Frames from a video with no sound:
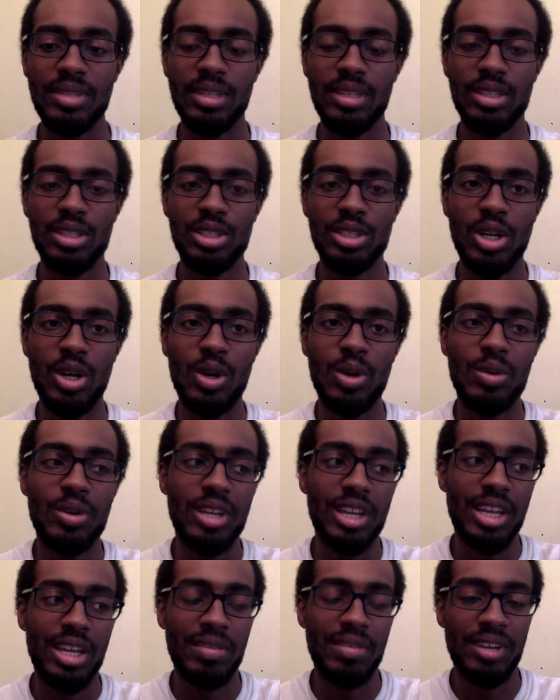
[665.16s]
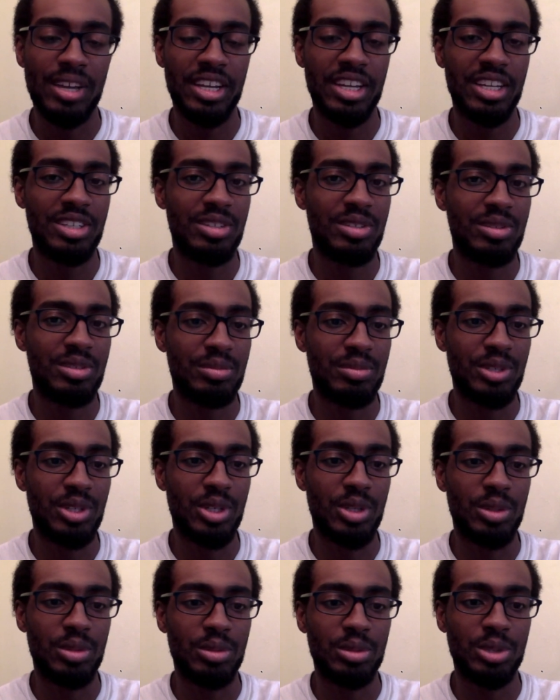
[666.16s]
So if I
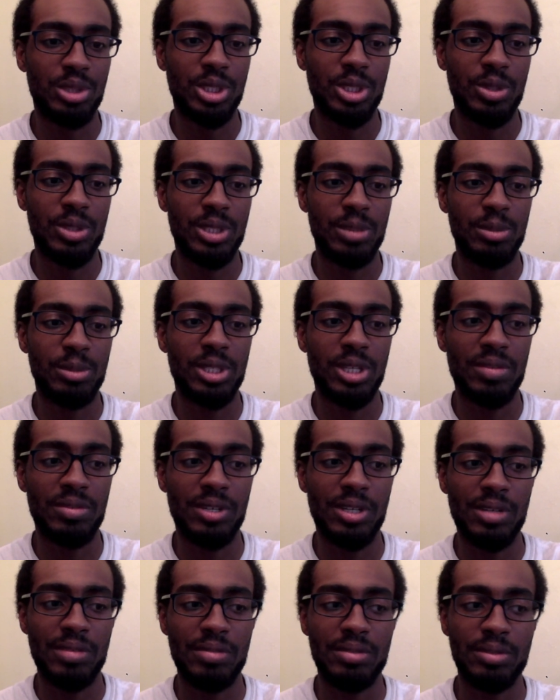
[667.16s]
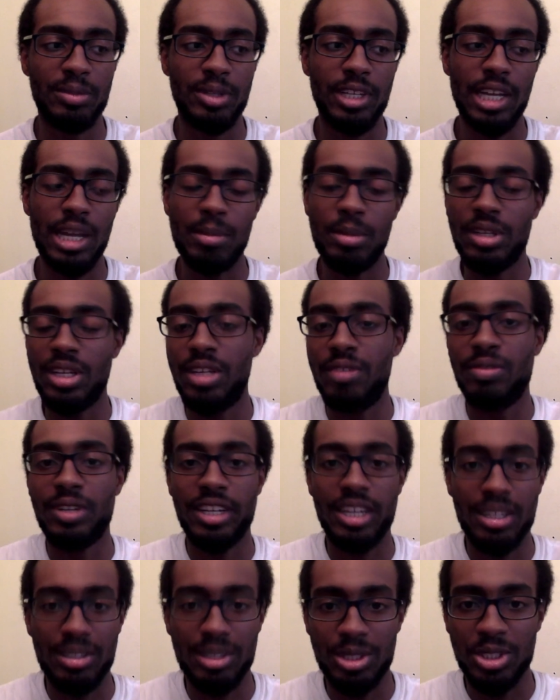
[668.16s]
can, show some stuff off from the lab, if
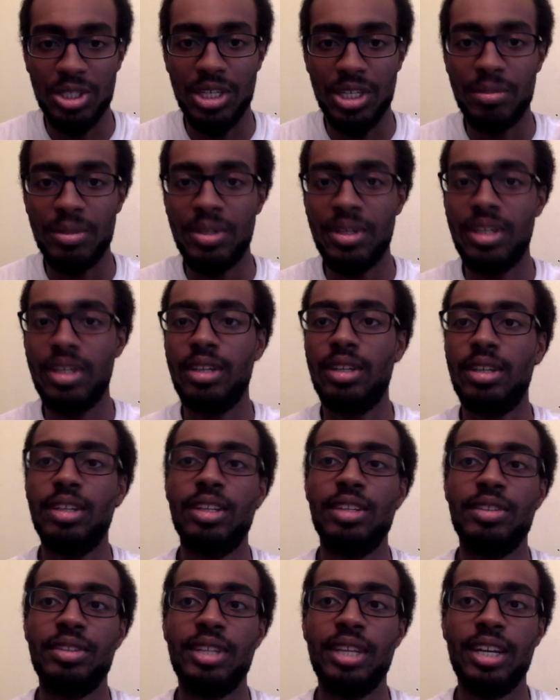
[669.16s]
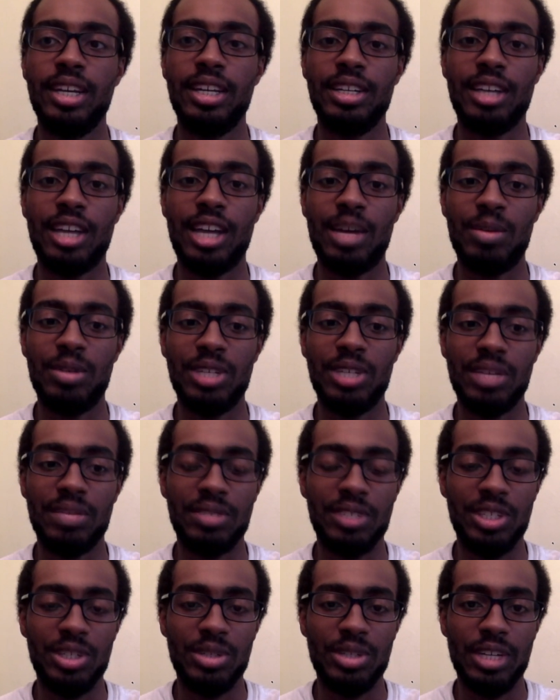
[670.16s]
I get the job, then I will
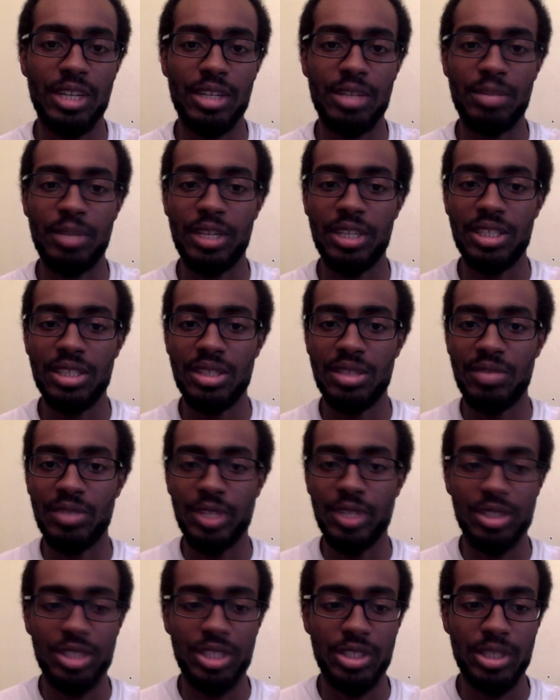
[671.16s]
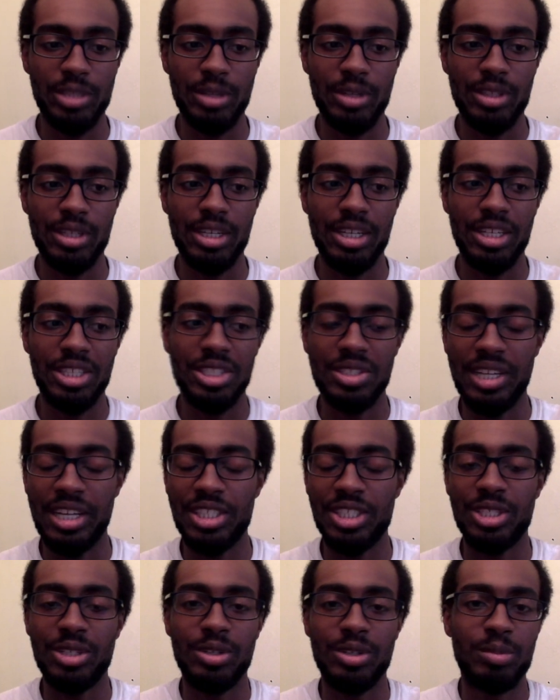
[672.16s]
definitely do that and make a video series about that. So
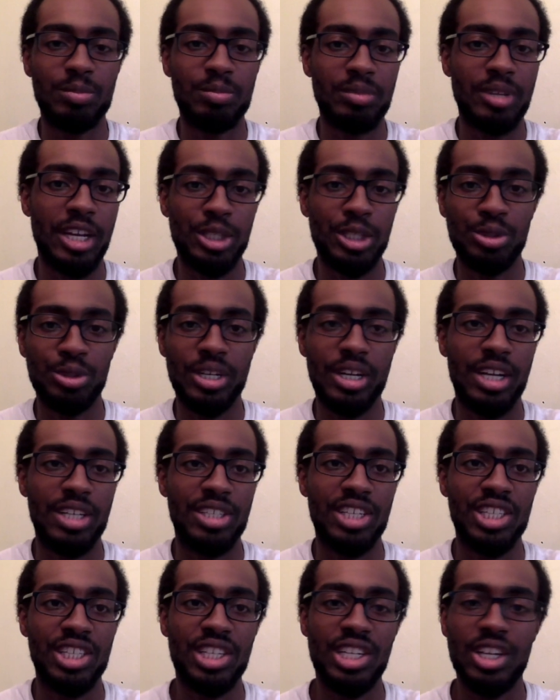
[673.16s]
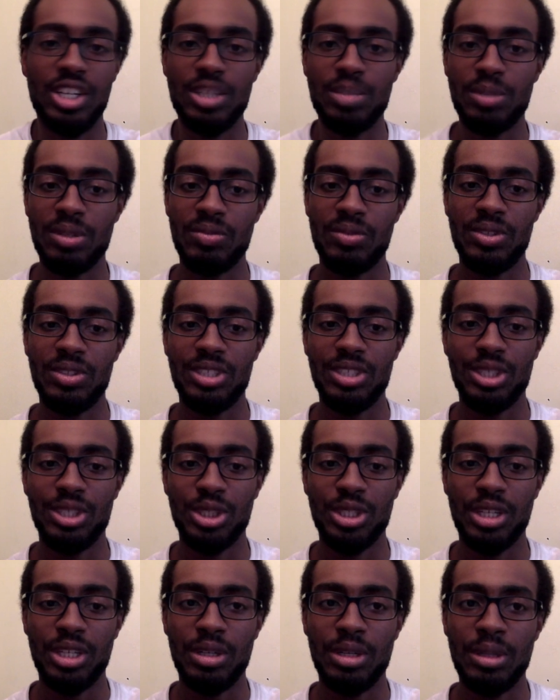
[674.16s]
that's your extra content announcement for this
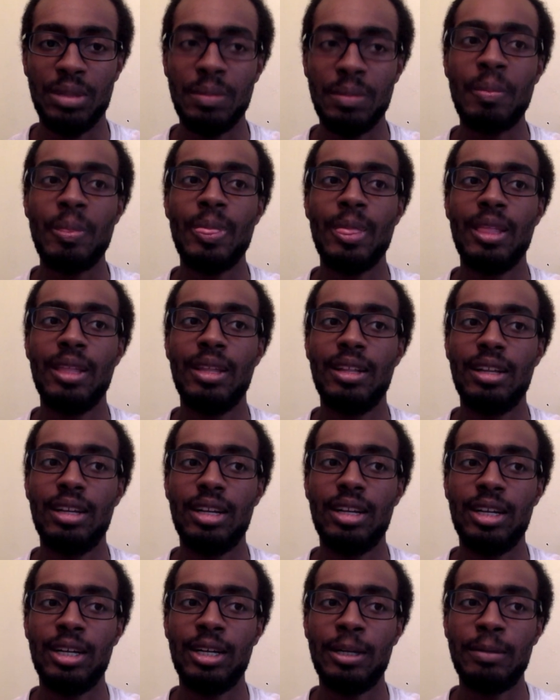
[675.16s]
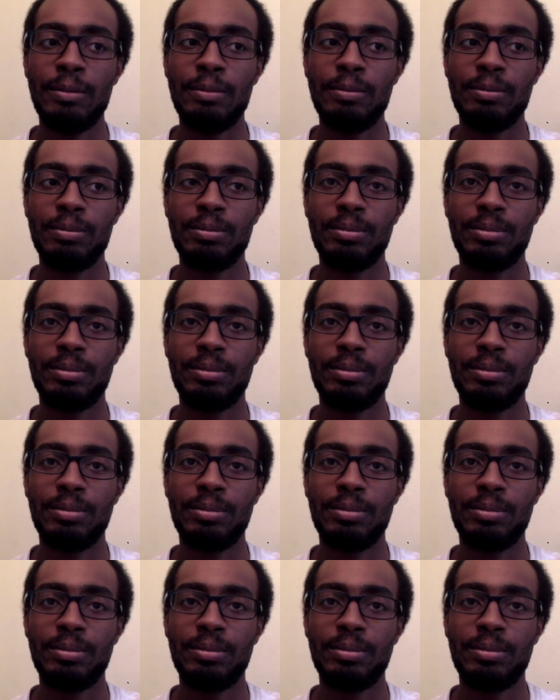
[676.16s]
channel. And